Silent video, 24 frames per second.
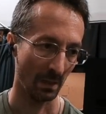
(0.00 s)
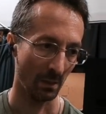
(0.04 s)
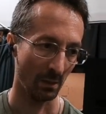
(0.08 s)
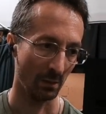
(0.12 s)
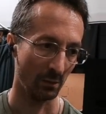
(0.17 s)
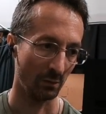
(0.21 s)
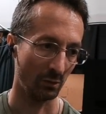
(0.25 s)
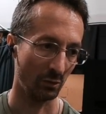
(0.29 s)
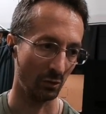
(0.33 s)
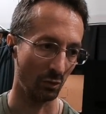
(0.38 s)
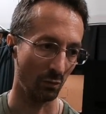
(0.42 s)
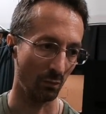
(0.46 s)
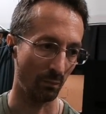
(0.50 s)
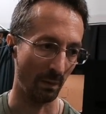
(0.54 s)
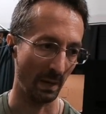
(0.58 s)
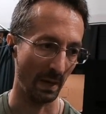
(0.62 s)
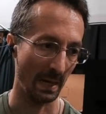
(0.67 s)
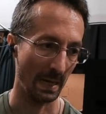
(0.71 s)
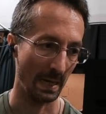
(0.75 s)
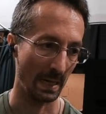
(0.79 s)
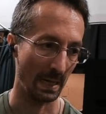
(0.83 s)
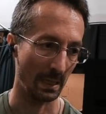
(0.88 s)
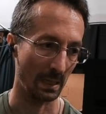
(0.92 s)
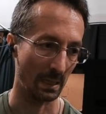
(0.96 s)
Do you
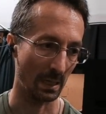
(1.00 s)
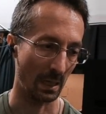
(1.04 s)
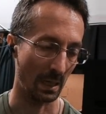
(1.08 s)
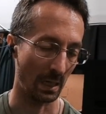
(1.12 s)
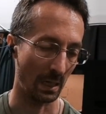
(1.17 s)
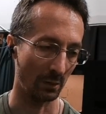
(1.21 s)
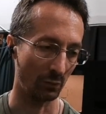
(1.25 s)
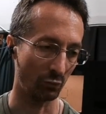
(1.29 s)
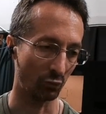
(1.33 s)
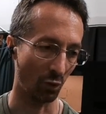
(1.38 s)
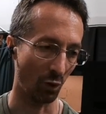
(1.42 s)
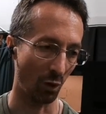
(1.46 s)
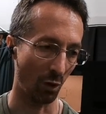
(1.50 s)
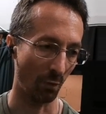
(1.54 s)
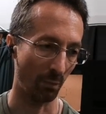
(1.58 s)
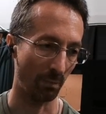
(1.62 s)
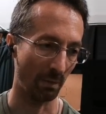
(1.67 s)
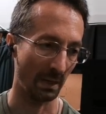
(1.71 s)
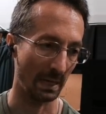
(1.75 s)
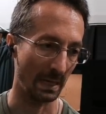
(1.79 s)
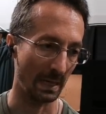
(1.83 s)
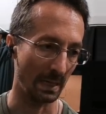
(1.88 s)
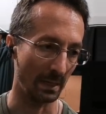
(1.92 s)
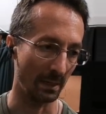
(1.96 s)
draw
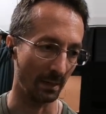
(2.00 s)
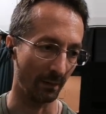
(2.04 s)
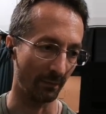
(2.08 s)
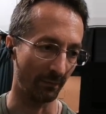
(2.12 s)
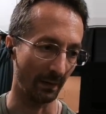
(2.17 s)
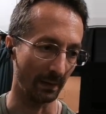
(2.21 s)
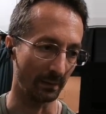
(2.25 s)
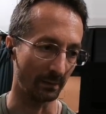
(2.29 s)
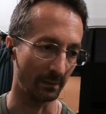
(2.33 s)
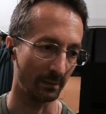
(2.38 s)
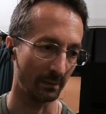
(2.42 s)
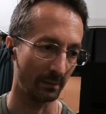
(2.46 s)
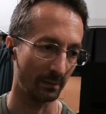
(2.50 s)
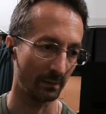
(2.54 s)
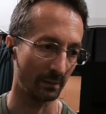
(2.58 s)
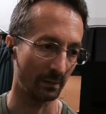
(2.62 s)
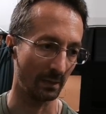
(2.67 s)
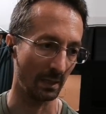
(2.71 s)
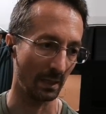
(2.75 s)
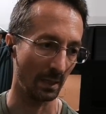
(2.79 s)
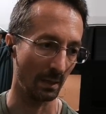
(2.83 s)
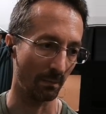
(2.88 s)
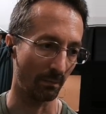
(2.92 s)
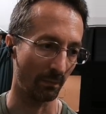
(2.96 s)
paint if I
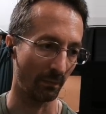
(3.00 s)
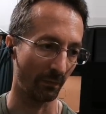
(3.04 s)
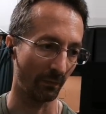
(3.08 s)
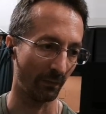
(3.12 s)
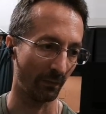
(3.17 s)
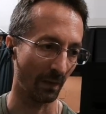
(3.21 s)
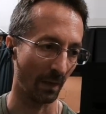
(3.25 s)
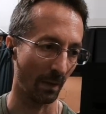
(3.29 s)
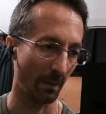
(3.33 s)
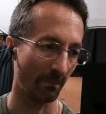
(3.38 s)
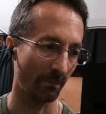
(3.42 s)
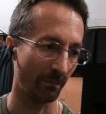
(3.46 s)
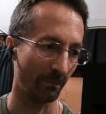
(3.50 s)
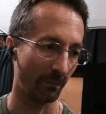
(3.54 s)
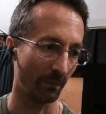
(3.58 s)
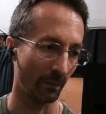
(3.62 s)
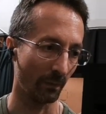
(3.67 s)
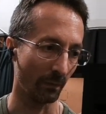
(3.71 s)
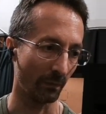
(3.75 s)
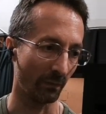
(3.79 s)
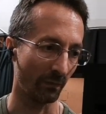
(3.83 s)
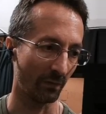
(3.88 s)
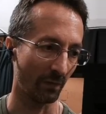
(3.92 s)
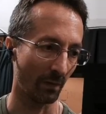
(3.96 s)
tip sub for
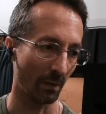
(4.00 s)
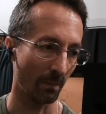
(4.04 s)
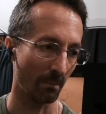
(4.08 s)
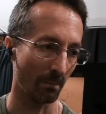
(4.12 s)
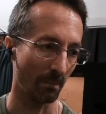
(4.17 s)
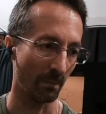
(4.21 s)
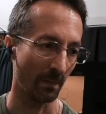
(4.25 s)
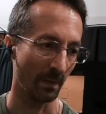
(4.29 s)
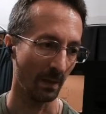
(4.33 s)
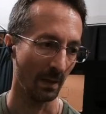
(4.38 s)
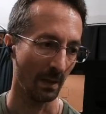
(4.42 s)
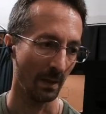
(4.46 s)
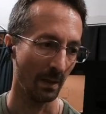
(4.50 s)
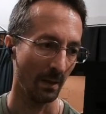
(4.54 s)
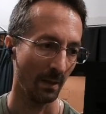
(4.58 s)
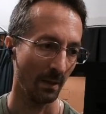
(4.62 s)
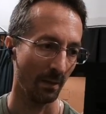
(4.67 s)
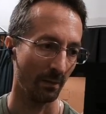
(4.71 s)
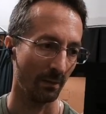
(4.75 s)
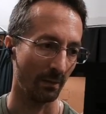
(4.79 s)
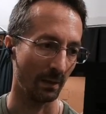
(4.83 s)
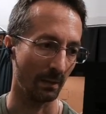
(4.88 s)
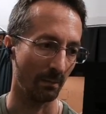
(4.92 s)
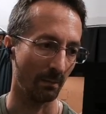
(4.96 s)
something
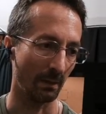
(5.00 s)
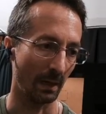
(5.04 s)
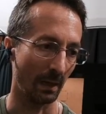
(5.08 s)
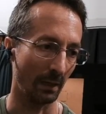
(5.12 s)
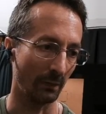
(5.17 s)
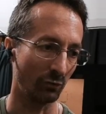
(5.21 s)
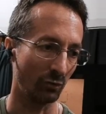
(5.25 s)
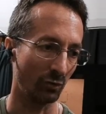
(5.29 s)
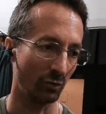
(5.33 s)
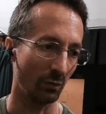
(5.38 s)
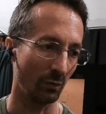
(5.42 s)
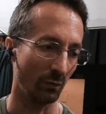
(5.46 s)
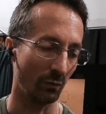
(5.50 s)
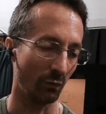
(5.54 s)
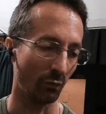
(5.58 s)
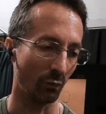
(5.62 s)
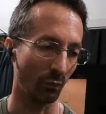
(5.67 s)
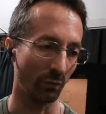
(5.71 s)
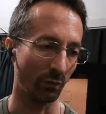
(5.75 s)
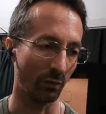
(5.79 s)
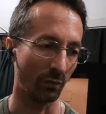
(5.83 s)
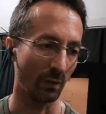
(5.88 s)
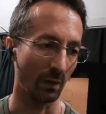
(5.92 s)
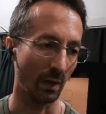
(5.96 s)
that I choose
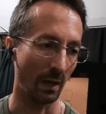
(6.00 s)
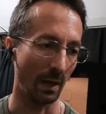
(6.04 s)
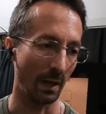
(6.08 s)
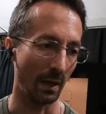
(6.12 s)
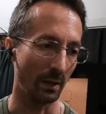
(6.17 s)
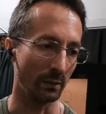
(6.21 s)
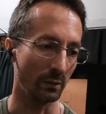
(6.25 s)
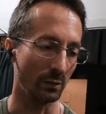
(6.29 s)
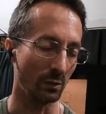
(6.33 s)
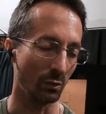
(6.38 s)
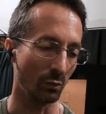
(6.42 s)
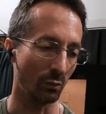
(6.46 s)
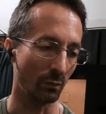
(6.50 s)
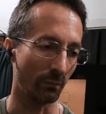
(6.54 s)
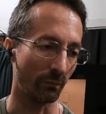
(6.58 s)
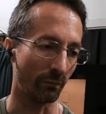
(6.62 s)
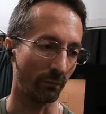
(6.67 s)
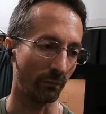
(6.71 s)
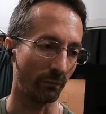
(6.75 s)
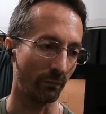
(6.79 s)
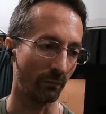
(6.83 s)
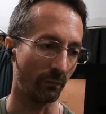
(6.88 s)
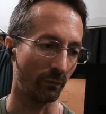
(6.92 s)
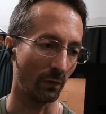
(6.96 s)
with you in
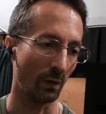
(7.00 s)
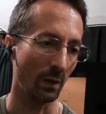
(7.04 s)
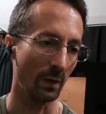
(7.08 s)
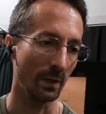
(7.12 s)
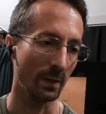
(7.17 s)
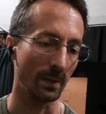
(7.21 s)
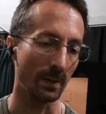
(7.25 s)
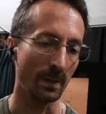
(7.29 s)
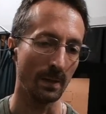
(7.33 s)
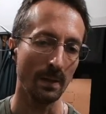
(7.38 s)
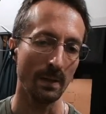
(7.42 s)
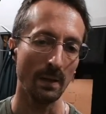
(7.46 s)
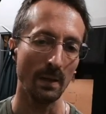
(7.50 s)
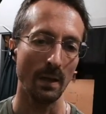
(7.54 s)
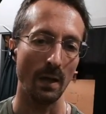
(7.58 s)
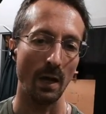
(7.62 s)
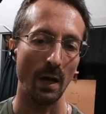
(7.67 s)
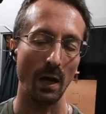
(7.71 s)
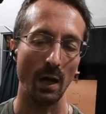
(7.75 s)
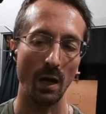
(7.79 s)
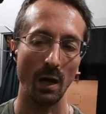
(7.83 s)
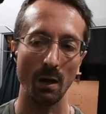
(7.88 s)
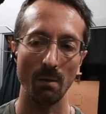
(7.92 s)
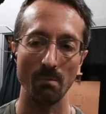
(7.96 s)
front?
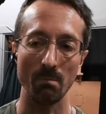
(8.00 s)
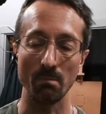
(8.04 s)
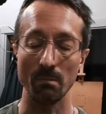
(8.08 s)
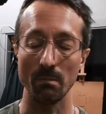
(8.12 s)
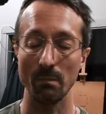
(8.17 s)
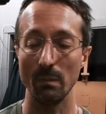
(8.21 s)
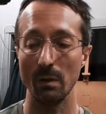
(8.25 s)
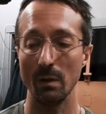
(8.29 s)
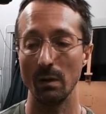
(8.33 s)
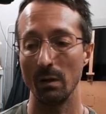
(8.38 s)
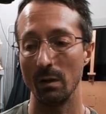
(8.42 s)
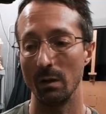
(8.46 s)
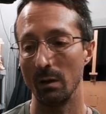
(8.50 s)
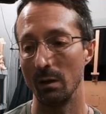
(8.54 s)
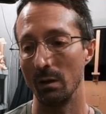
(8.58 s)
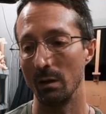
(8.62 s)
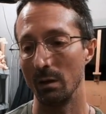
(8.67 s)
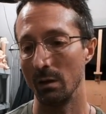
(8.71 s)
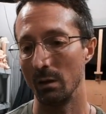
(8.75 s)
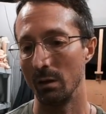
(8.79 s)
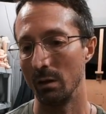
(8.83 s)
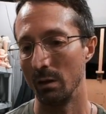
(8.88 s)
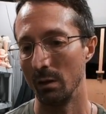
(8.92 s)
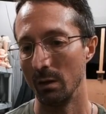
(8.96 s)
I
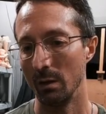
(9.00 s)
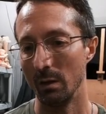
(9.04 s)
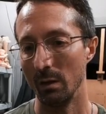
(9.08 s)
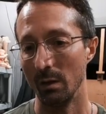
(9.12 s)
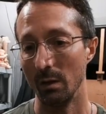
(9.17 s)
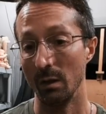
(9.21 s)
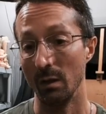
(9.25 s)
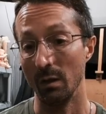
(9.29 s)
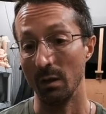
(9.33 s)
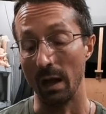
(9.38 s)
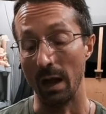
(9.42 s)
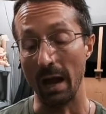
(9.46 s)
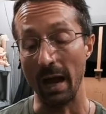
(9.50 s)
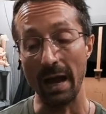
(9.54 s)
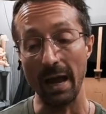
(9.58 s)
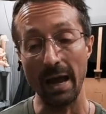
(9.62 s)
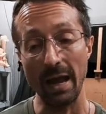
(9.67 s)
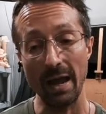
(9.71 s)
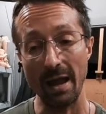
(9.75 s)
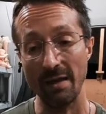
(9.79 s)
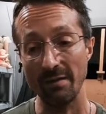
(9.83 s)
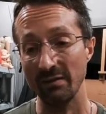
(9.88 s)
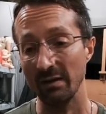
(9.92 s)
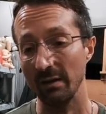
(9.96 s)

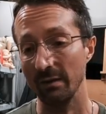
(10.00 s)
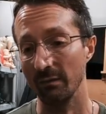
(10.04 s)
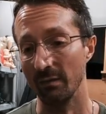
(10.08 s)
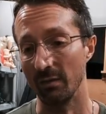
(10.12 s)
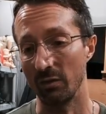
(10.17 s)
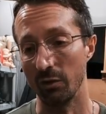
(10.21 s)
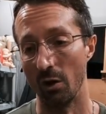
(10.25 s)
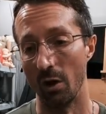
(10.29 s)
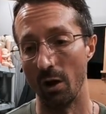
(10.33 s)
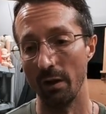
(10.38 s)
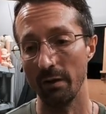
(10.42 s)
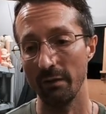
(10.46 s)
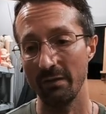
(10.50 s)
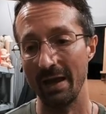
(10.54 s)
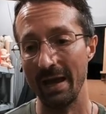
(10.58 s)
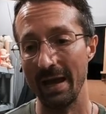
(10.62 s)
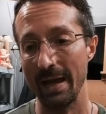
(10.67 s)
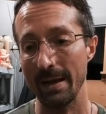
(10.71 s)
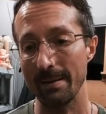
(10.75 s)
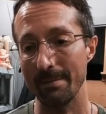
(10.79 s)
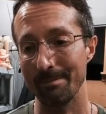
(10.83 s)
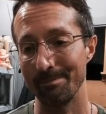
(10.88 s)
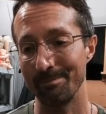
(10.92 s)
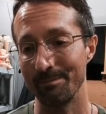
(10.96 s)
haven't even thought of
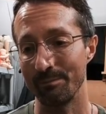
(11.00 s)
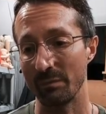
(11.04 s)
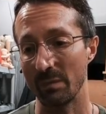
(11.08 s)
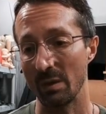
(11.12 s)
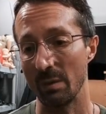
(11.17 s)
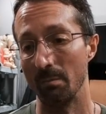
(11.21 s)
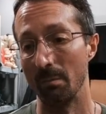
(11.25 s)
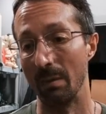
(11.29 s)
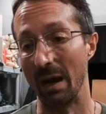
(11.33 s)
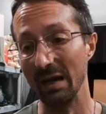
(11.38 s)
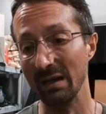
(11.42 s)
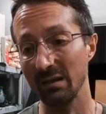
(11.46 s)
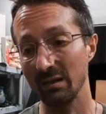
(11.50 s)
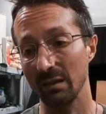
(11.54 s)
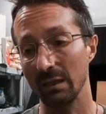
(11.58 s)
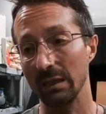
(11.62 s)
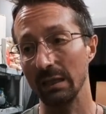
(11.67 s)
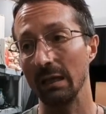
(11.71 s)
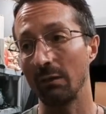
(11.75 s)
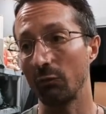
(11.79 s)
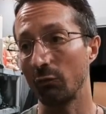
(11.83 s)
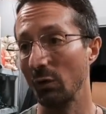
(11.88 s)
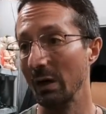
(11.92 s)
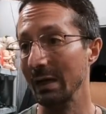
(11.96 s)
that. My thing
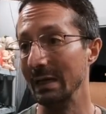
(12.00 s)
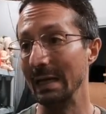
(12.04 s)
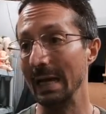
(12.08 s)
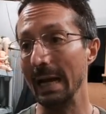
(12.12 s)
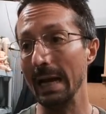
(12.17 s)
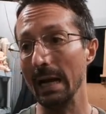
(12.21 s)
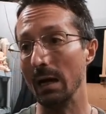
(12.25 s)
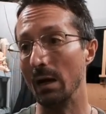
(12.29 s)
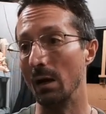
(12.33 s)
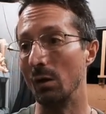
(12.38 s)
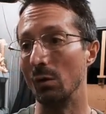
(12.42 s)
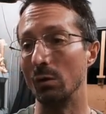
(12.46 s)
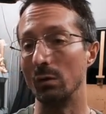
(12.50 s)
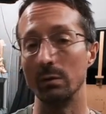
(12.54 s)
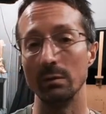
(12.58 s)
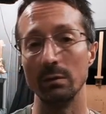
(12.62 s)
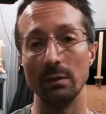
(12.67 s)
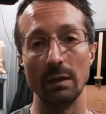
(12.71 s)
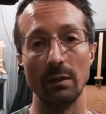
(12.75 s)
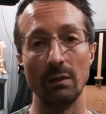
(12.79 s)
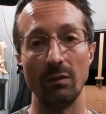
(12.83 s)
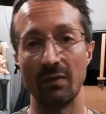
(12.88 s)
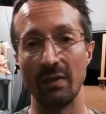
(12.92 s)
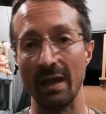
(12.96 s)
is right now
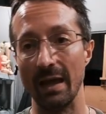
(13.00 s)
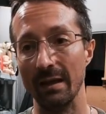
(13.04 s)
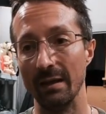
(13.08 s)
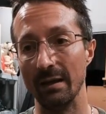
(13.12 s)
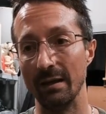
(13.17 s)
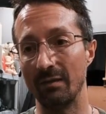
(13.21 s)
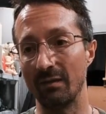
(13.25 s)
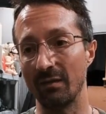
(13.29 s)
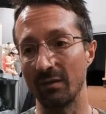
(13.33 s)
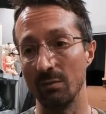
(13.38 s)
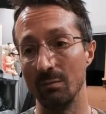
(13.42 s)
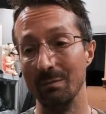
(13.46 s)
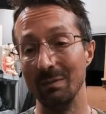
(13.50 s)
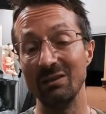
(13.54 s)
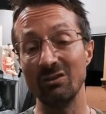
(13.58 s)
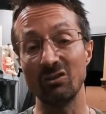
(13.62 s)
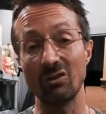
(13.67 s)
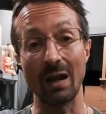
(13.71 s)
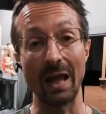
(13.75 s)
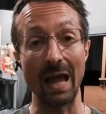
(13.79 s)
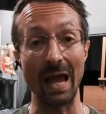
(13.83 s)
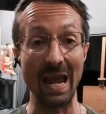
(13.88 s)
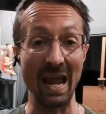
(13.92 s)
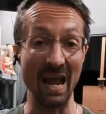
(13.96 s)
is that it's a commission.
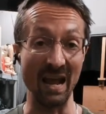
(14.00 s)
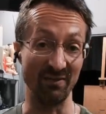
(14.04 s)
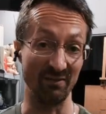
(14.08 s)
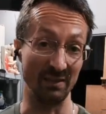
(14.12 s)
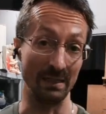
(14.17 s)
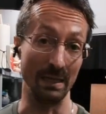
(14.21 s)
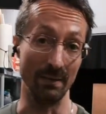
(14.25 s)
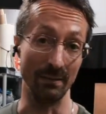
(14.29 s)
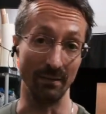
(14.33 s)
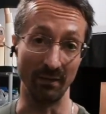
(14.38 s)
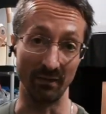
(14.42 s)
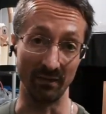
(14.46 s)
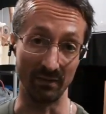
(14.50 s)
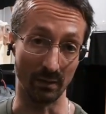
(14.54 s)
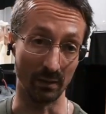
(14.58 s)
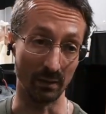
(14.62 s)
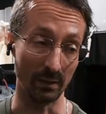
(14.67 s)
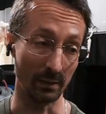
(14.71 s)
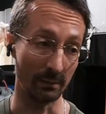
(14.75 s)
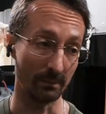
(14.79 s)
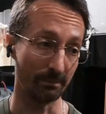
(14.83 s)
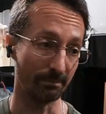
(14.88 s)
I have to get this done.